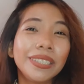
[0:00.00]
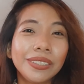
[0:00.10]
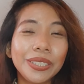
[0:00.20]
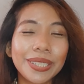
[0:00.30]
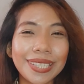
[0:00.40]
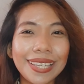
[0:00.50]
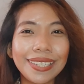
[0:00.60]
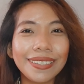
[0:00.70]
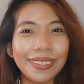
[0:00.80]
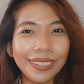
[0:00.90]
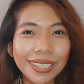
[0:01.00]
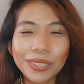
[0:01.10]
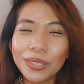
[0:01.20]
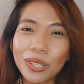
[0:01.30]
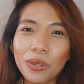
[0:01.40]
understanding the
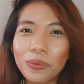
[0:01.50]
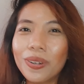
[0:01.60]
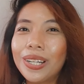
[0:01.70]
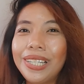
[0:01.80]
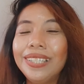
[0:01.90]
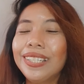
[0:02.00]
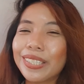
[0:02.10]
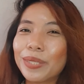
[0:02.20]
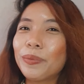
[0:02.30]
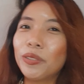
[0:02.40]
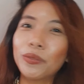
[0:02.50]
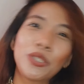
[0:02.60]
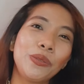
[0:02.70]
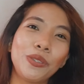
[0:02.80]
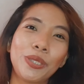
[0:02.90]
lesson so far. Let's move
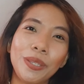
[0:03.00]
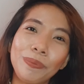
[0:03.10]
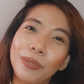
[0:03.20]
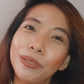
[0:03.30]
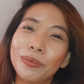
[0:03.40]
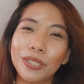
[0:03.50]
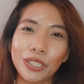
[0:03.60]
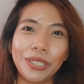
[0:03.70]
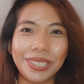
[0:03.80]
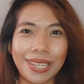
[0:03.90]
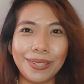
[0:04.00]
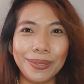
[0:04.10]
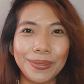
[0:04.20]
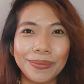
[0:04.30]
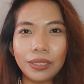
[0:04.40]
to simple future
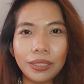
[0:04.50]
tense.